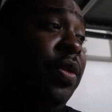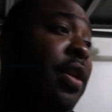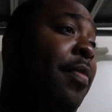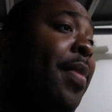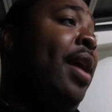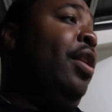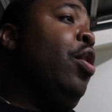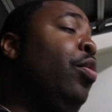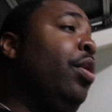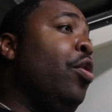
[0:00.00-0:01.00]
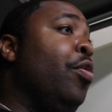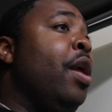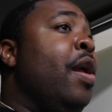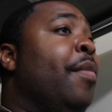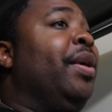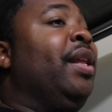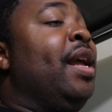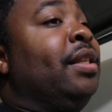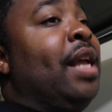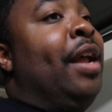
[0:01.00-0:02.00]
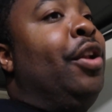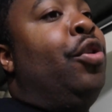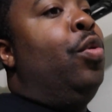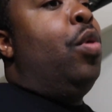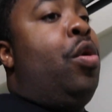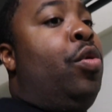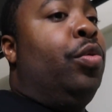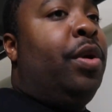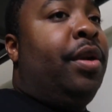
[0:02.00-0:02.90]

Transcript: some I don't know. But yes, I do own